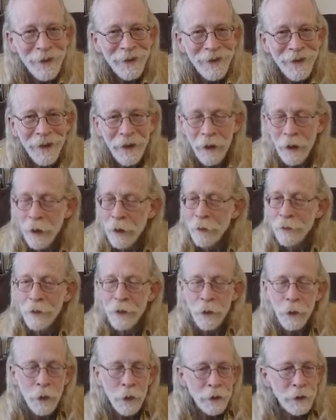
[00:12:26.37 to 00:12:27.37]
There are, of
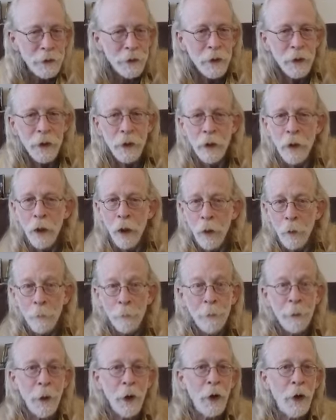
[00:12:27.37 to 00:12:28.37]
course,
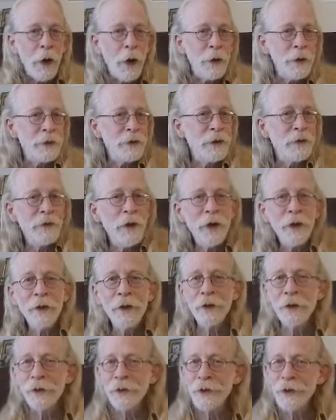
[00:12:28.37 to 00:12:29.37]
parts of our
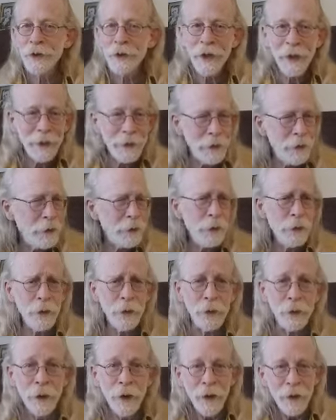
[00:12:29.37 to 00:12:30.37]
culture that
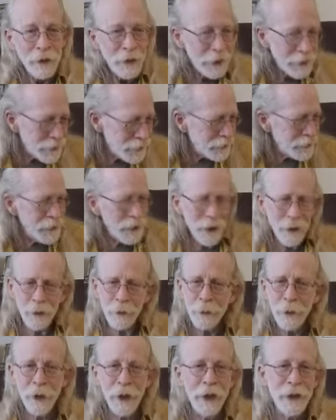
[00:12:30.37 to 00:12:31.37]
do, that
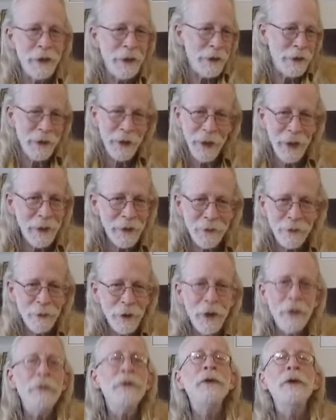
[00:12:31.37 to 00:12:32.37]
celebrate it, that
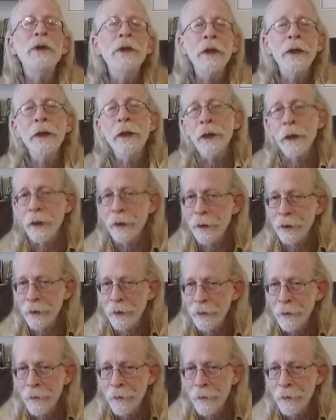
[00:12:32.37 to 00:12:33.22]
revel in it.